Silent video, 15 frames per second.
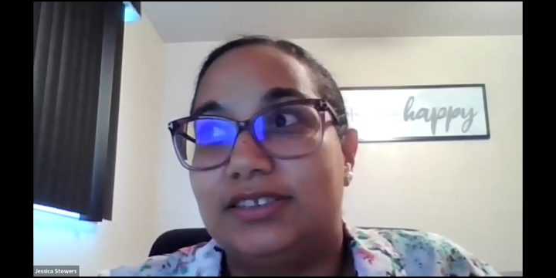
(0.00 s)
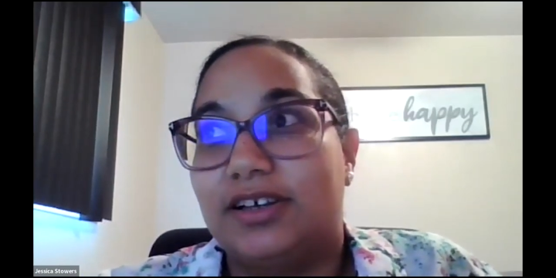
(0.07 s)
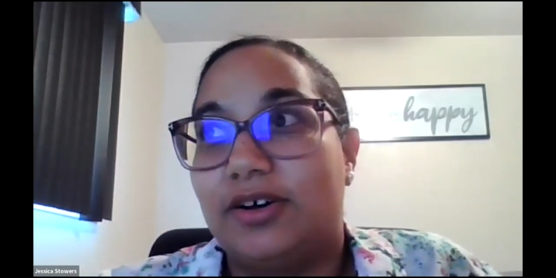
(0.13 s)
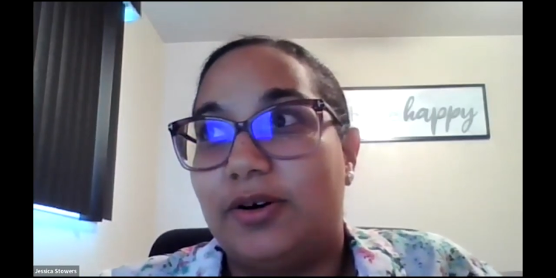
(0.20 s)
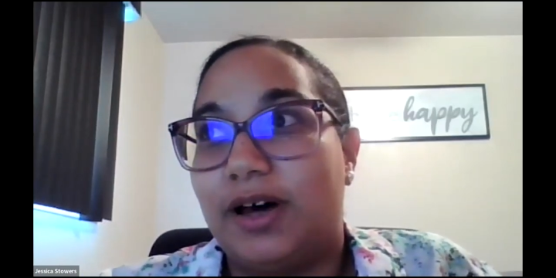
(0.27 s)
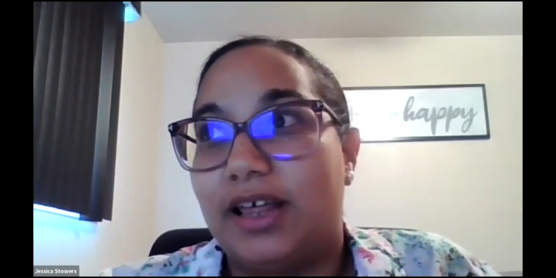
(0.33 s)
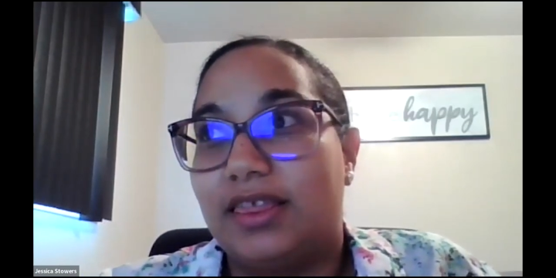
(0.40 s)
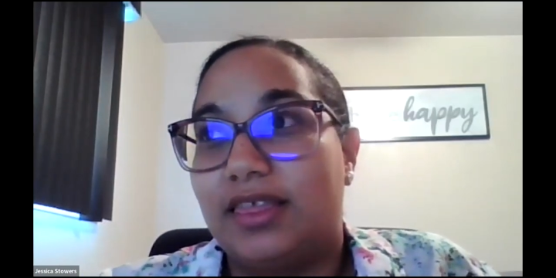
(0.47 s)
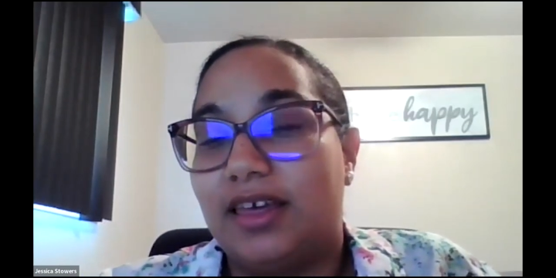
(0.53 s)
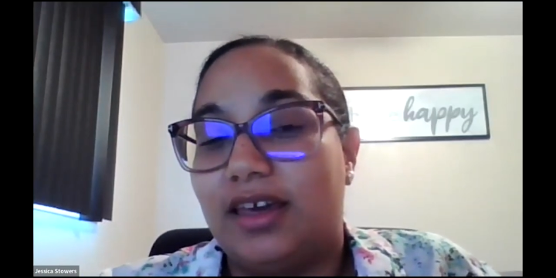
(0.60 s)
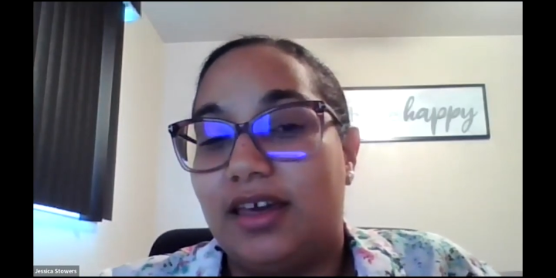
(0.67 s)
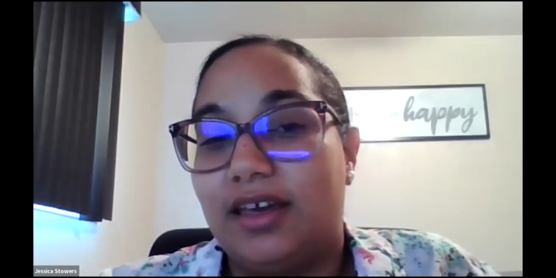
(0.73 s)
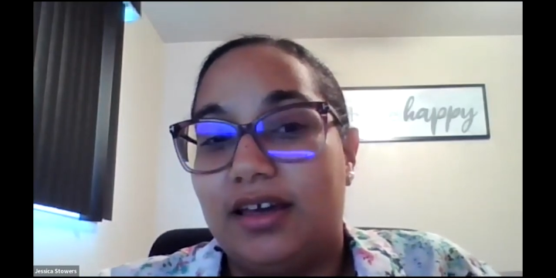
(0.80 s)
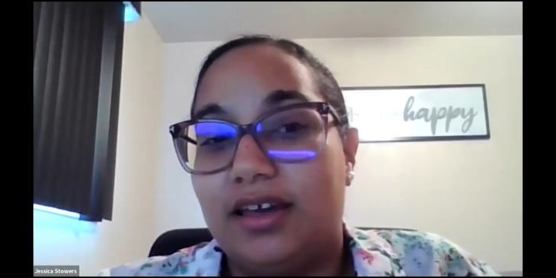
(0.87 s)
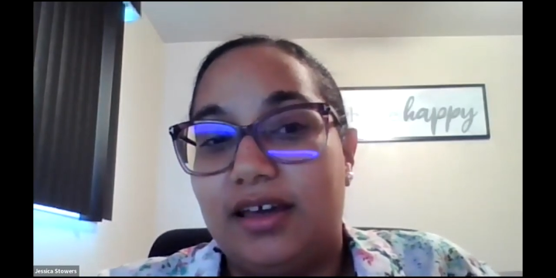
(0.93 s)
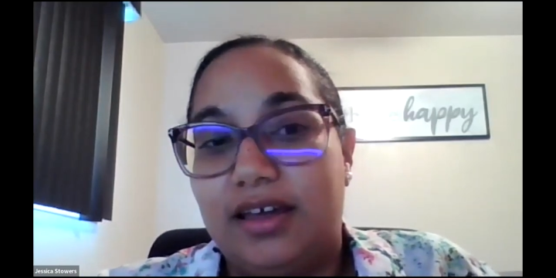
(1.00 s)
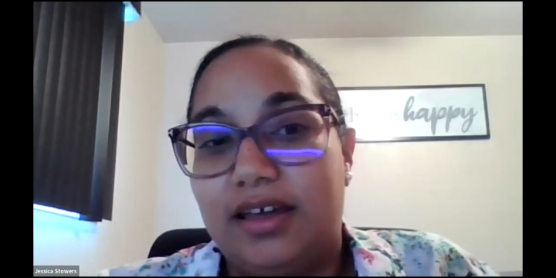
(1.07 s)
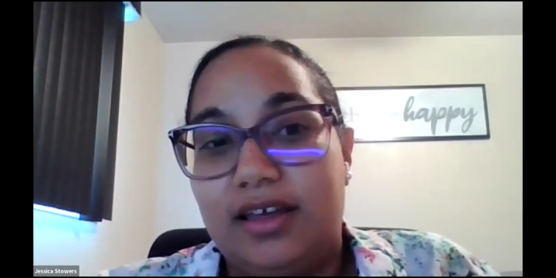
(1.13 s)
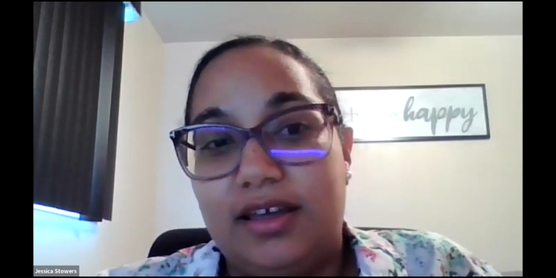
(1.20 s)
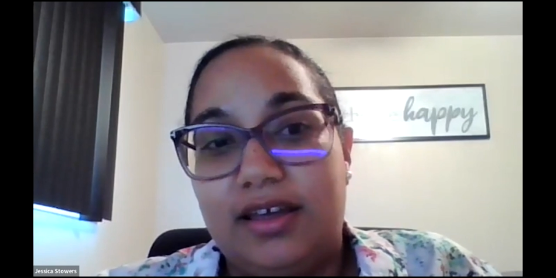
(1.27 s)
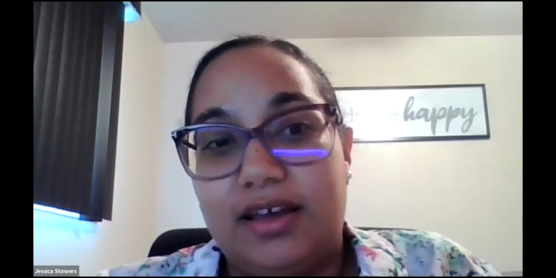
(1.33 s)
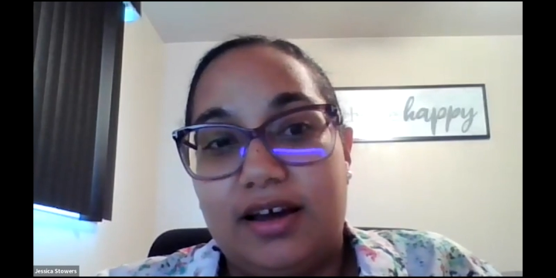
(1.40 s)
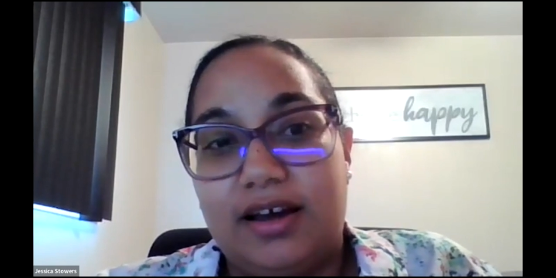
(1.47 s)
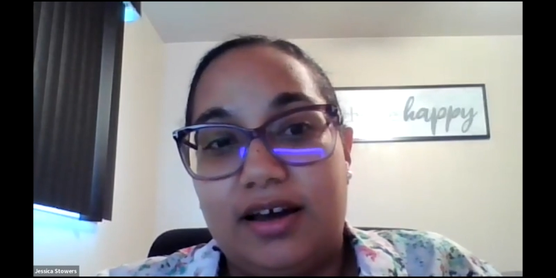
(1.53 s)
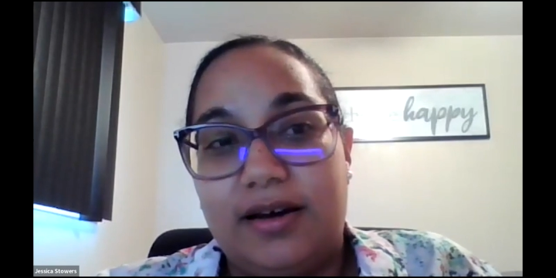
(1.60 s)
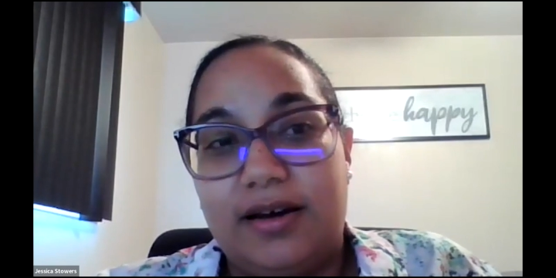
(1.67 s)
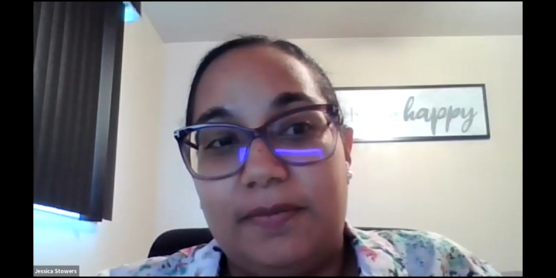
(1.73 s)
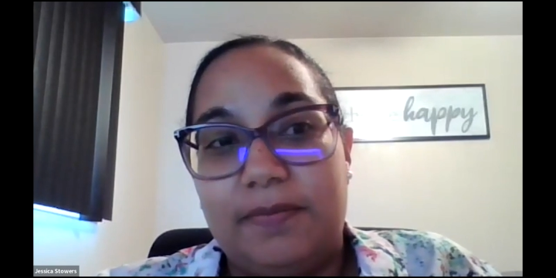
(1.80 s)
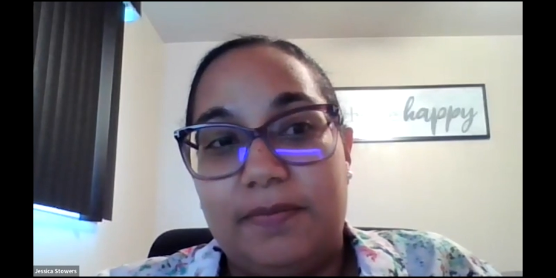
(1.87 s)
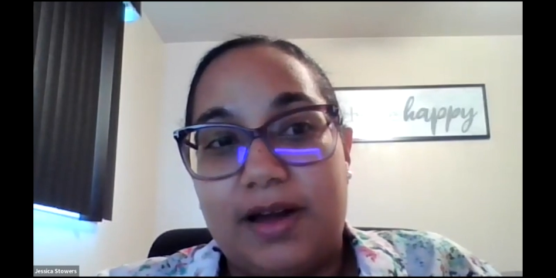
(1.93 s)
So I think
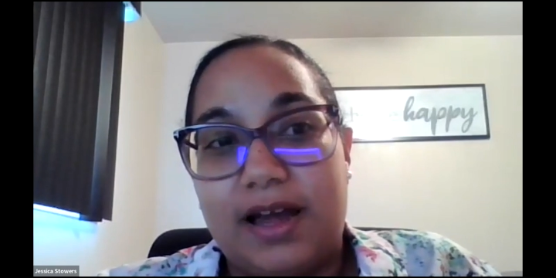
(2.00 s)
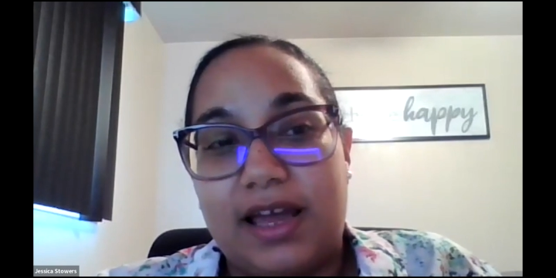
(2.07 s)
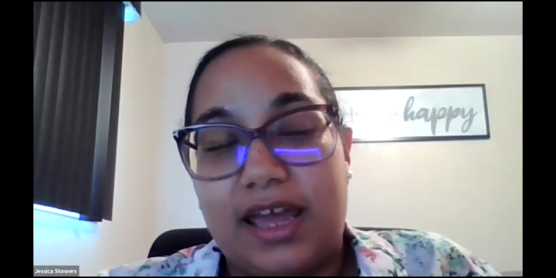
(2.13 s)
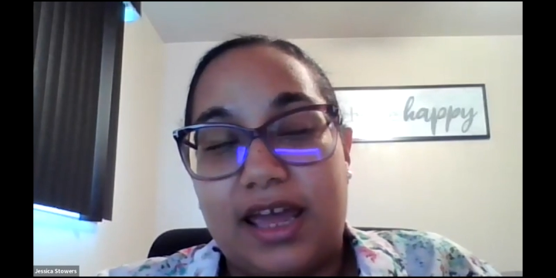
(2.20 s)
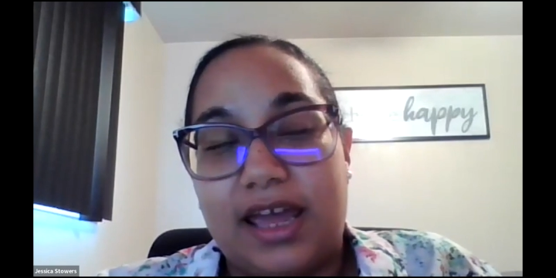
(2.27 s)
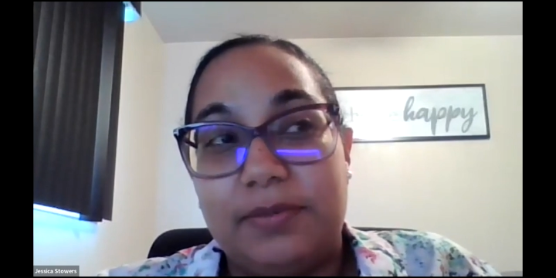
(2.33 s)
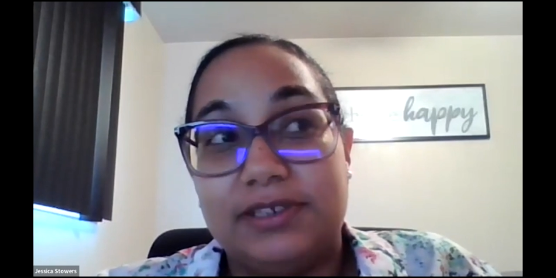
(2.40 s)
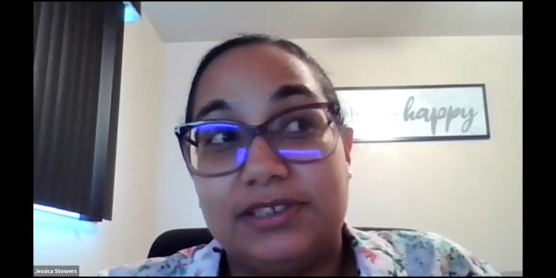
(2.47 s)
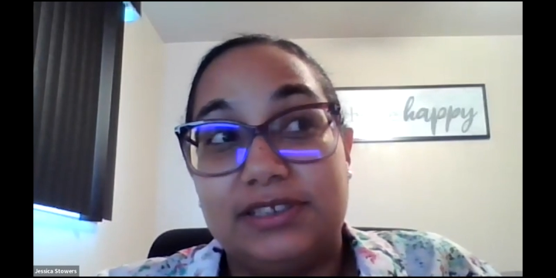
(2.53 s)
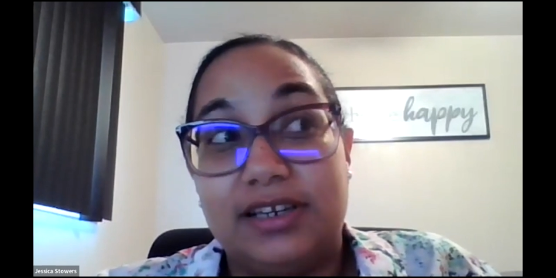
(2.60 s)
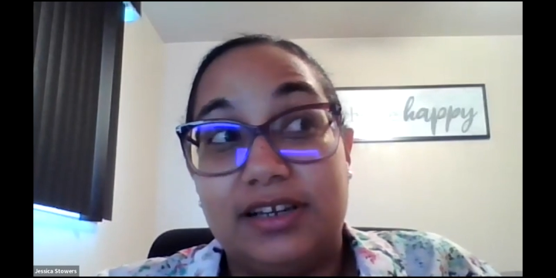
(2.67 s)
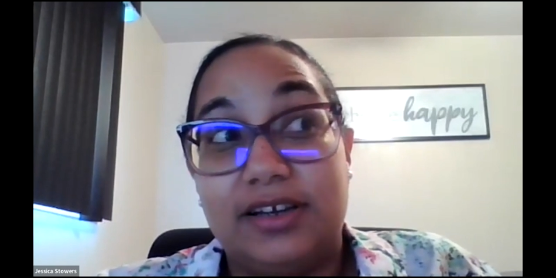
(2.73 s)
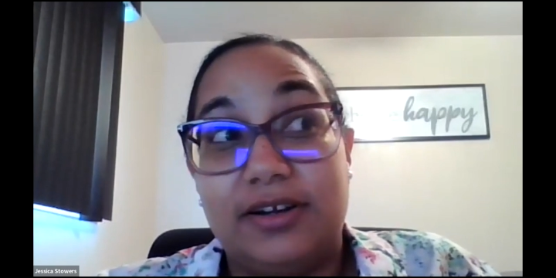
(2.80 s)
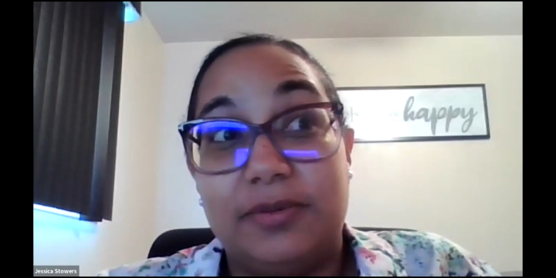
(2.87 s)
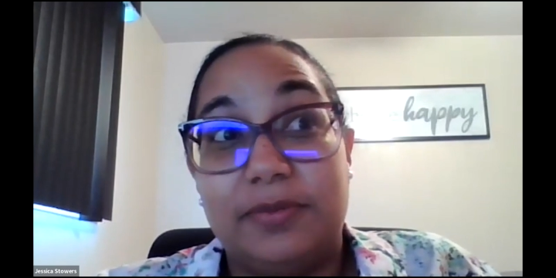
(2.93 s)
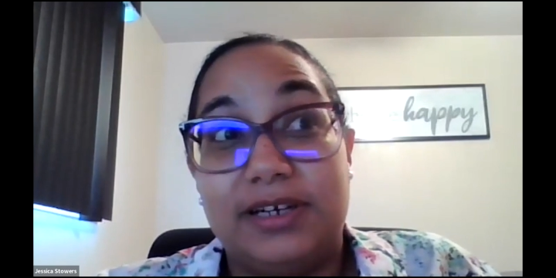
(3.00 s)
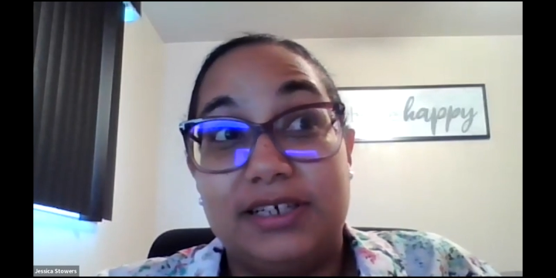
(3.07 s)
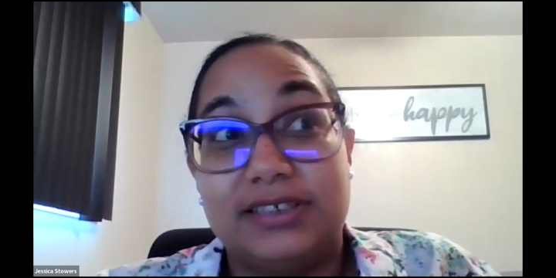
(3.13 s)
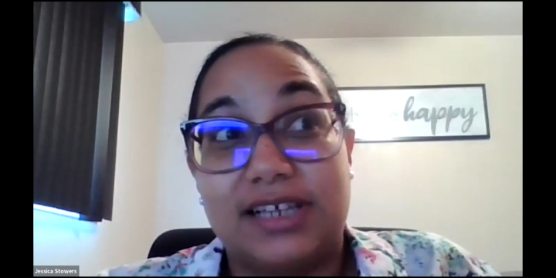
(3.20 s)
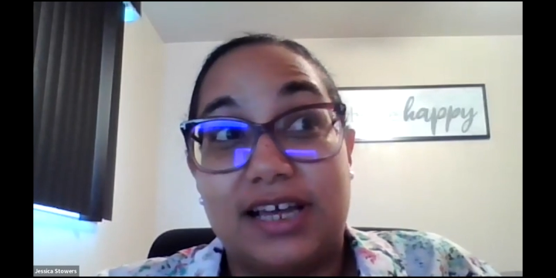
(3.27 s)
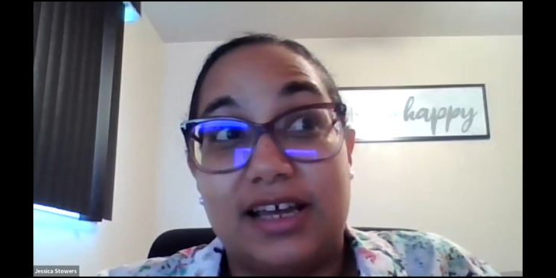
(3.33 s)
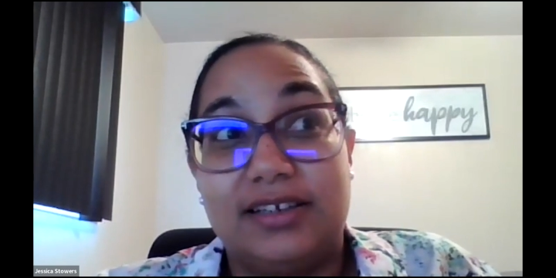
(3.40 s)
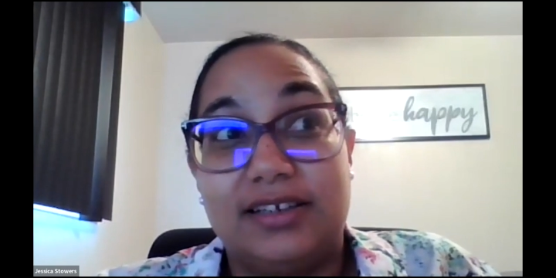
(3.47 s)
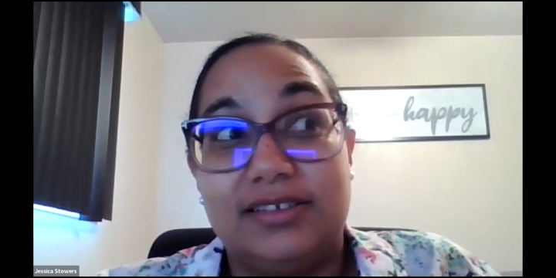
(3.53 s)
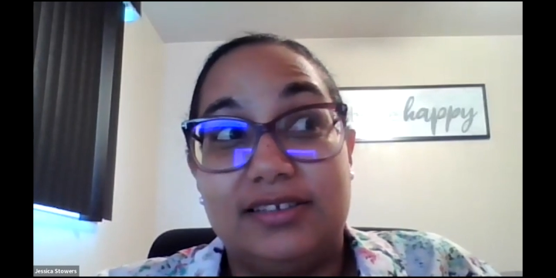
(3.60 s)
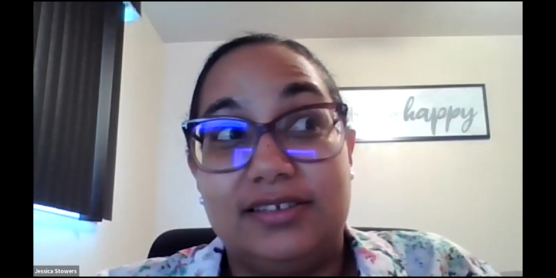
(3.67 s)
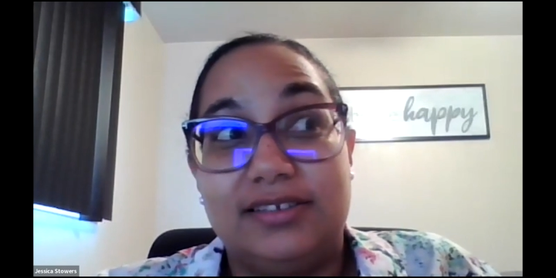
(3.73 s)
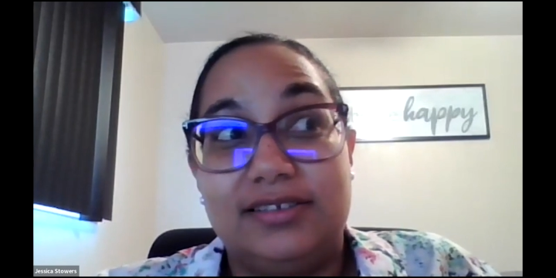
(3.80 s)
I came to City Year because I